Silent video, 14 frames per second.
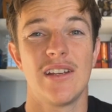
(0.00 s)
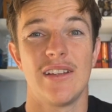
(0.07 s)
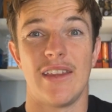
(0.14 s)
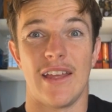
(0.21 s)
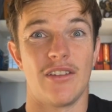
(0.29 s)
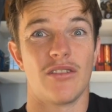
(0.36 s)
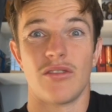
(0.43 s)

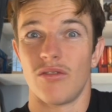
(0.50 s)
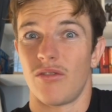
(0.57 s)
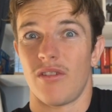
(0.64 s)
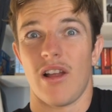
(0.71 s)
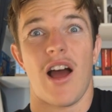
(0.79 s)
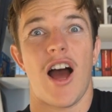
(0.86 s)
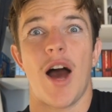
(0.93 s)
They're just
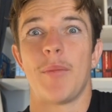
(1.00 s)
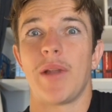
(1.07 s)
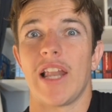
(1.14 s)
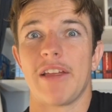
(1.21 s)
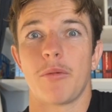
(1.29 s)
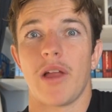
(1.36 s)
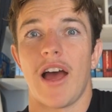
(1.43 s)

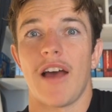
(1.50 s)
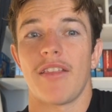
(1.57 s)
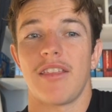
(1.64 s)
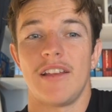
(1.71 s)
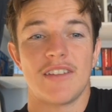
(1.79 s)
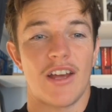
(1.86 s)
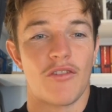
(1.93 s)
unbelievable
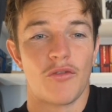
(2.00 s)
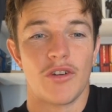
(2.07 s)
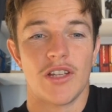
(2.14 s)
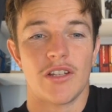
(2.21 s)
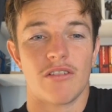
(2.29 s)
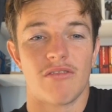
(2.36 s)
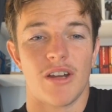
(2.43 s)
athletes and
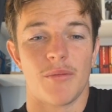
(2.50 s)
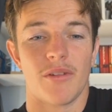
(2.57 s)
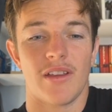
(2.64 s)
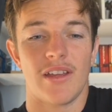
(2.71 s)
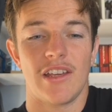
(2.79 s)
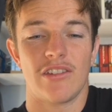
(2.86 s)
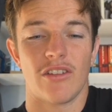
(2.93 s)
really good at rugby
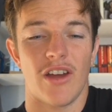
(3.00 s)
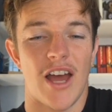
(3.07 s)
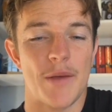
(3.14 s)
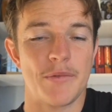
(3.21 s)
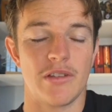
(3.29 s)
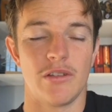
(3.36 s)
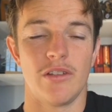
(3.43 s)
league, so
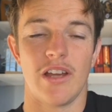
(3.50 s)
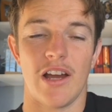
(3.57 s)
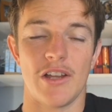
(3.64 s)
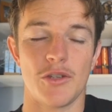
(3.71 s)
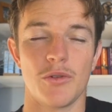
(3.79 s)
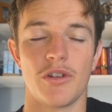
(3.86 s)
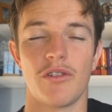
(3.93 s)
absolutely I
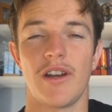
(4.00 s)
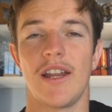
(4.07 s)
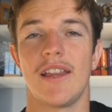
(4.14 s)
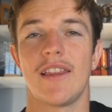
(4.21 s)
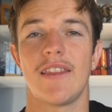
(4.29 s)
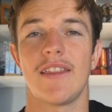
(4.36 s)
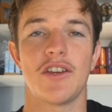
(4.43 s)
do agree
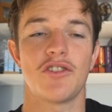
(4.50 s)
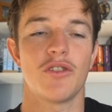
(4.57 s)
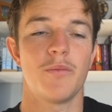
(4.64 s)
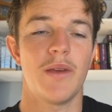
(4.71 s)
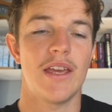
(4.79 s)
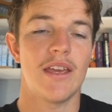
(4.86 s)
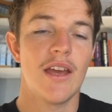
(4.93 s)
that they should
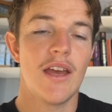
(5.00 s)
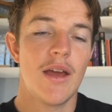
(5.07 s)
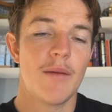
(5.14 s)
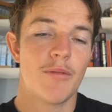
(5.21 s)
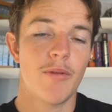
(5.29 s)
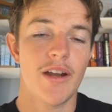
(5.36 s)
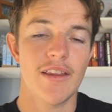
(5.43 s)
be
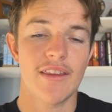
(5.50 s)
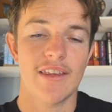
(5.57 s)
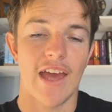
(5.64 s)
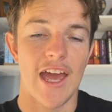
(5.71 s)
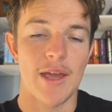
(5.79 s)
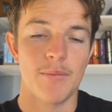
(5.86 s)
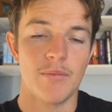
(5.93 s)
promoting the
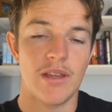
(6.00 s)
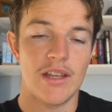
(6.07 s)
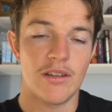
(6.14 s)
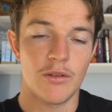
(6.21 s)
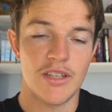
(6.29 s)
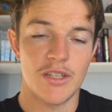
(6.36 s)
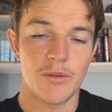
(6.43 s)
game and
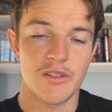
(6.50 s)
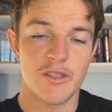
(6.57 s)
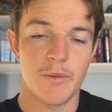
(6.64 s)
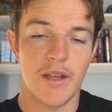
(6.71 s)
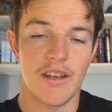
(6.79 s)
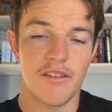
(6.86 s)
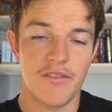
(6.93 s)
looking to
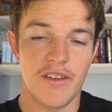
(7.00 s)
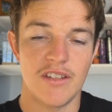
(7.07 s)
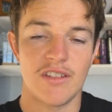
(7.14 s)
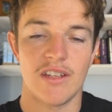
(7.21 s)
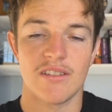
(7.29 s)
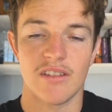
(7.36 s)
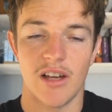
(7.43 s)
expand into
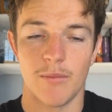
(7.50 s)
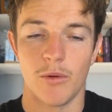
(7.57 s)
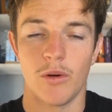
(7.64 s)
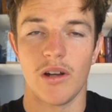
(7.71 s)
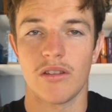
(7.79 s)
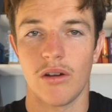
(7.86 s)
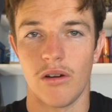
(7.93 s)
Fiji,
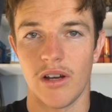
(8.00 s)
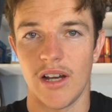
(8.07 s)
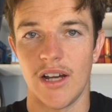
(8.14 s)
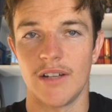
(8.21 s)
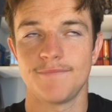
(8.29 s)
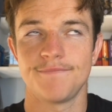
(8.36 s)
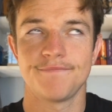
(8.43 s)
Samoa,
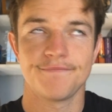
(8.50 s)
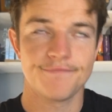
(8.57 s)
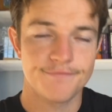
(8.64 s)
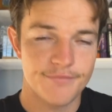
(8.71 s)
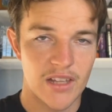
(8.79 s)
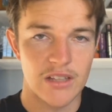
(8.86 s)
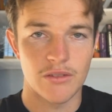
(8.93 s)
Tonga,
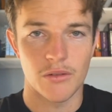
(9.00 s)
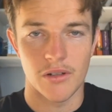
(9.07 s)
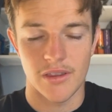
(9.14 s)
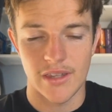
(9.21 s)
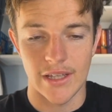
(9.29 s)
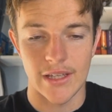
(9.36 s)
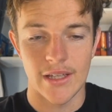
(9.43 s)
that sort of
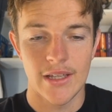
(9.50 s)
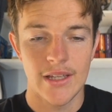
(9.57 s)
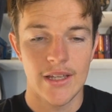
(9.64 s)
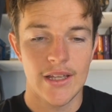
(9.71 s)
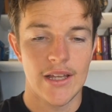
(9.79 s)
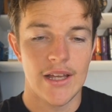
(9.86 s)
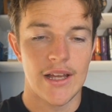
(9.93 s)
thing,
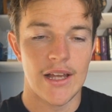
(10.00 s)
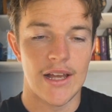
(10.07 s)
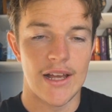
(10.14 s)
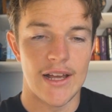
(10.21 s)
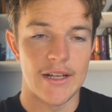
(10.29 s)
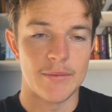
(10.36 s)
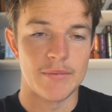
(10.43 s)

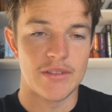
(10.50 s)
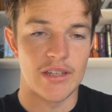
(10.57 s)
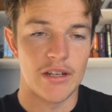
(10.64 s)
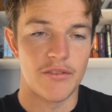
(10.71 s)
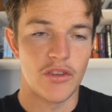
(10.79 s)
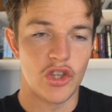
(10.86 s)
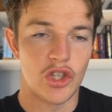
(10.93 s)
instead
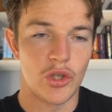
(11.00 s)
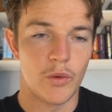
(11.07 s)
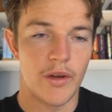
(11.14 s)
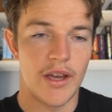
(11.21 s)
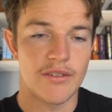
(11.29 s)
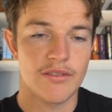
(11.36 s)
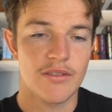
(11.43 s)
of the
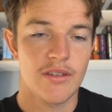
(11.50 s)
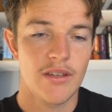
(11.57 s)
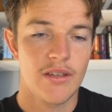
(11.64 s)
US.